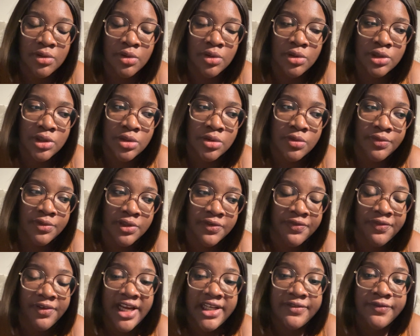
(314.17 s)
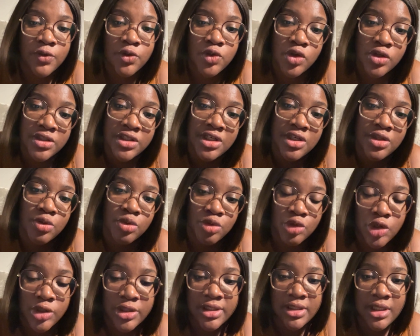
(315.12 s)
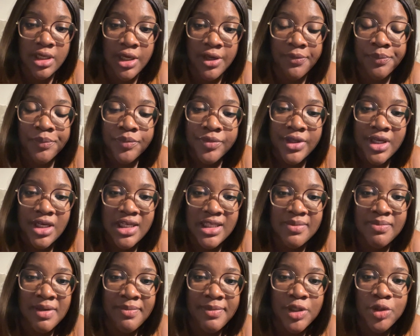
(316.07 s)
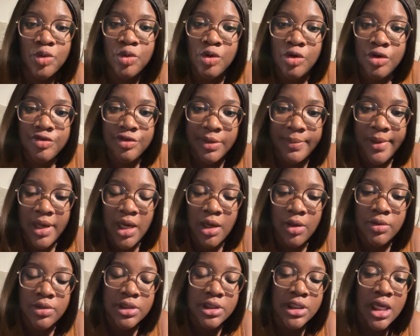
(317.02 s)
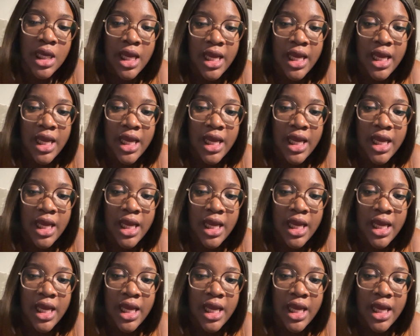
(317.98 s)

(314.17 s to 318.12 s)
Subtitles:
the flight for Sunday to Thursday is maybe £200,